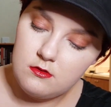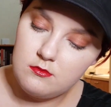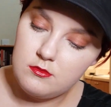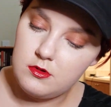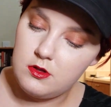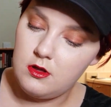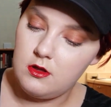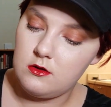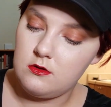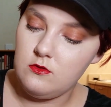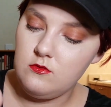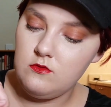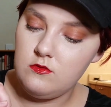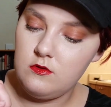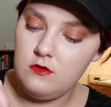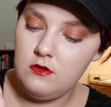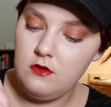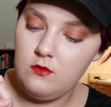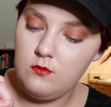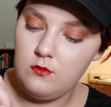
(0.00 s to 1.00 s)
but I don't
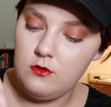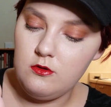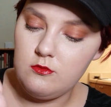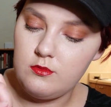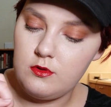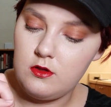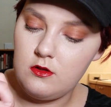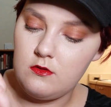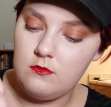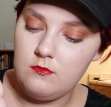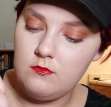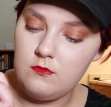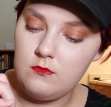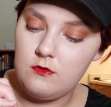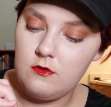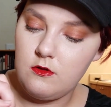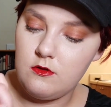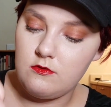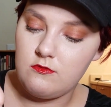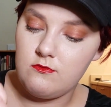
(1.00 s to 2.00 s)
think it will be.
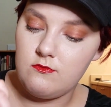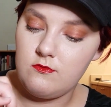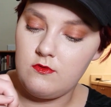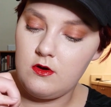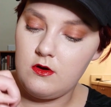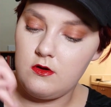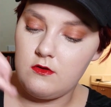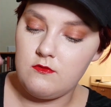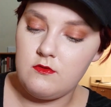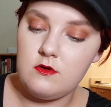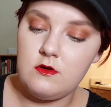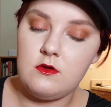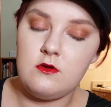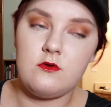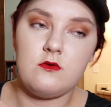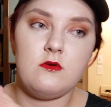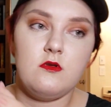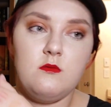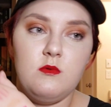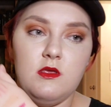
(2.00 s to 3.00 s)
It's very, very
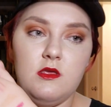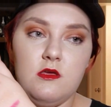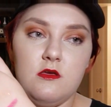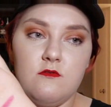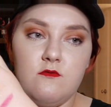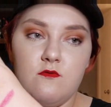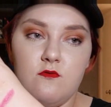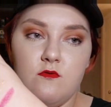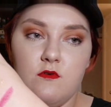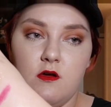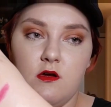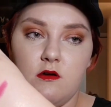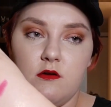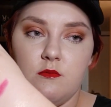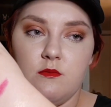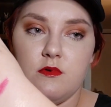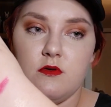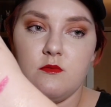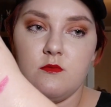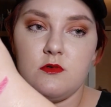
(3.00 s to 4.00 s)
creamy and very
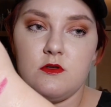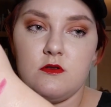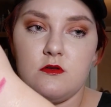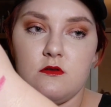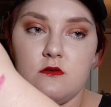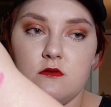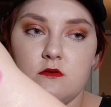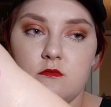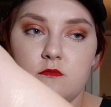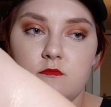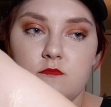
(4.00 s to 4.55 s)
pigmented.